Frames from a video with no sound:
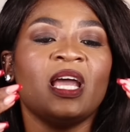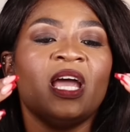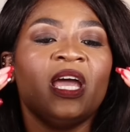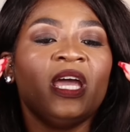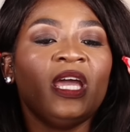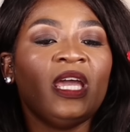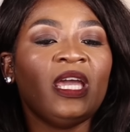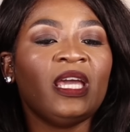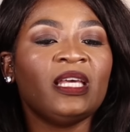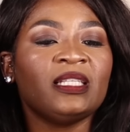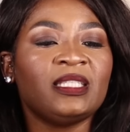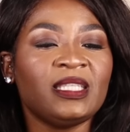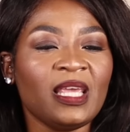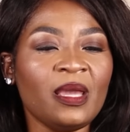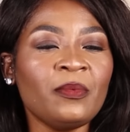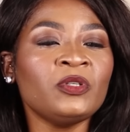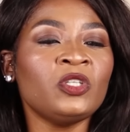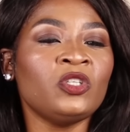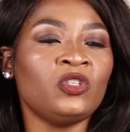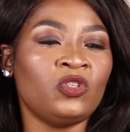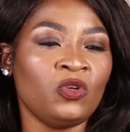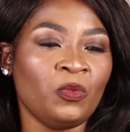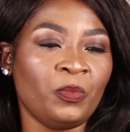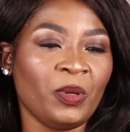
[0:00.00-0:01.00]
He
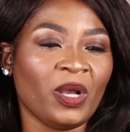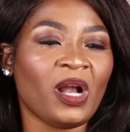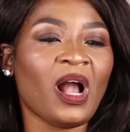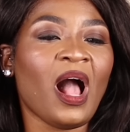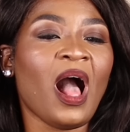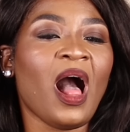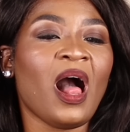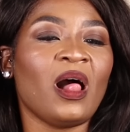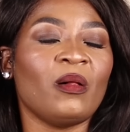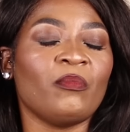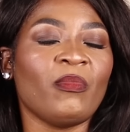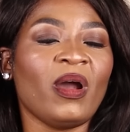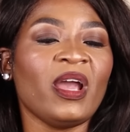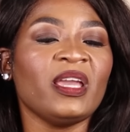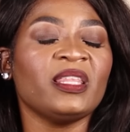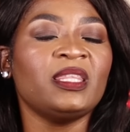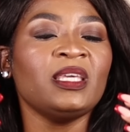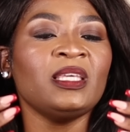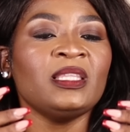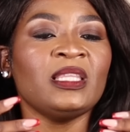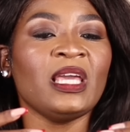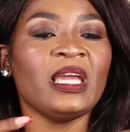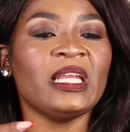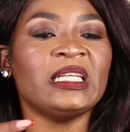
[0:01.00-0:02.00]
seemed to be calm. I
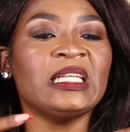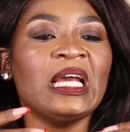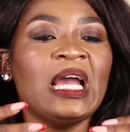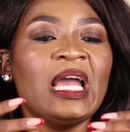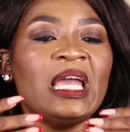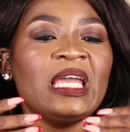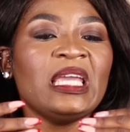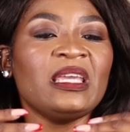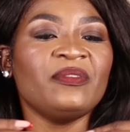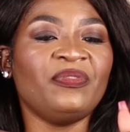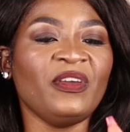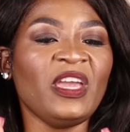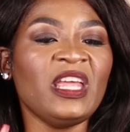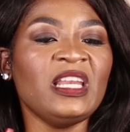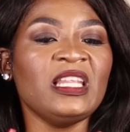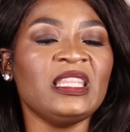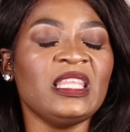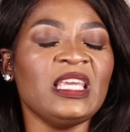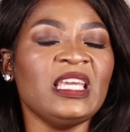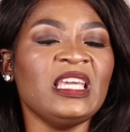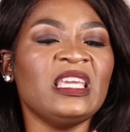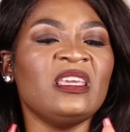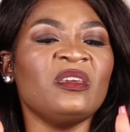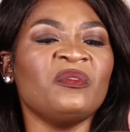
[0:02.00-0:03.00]
think that if
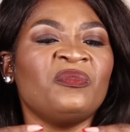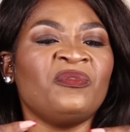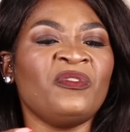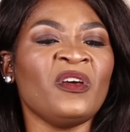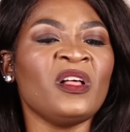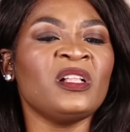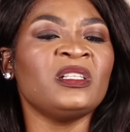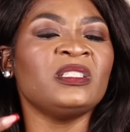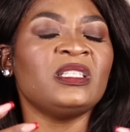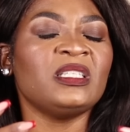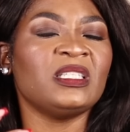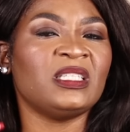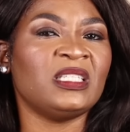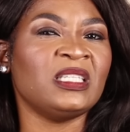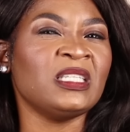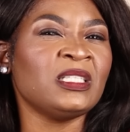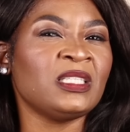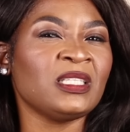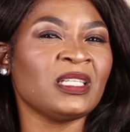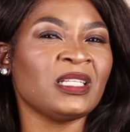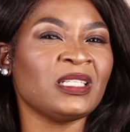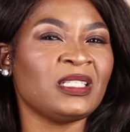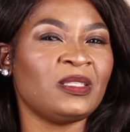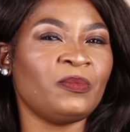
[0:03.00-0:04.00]
anything, he felt
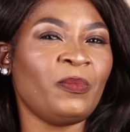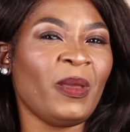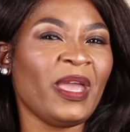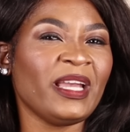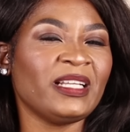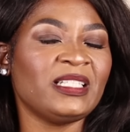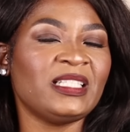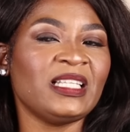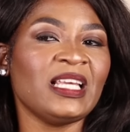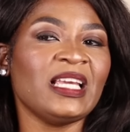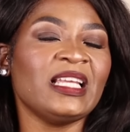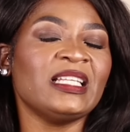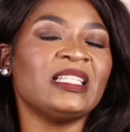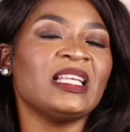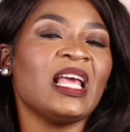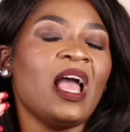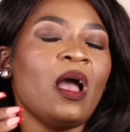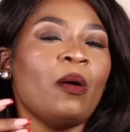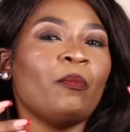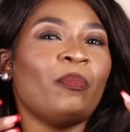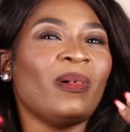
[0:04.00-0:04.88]
disrespected.